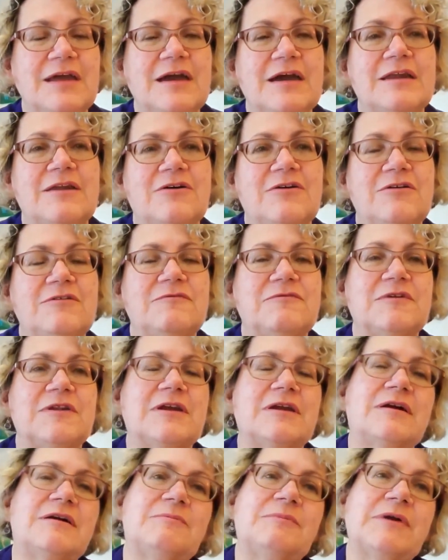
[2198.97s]
and
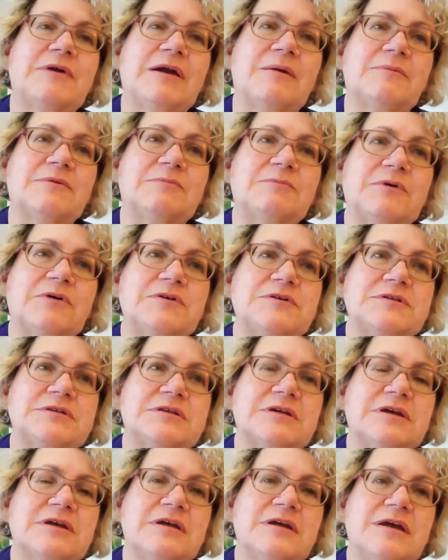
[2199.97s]
hopefully I'll be able to post
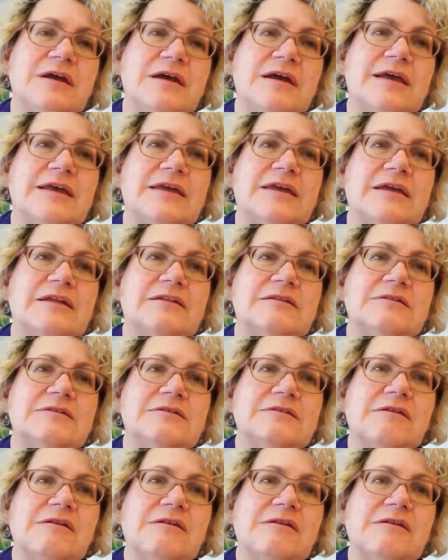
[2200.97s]
again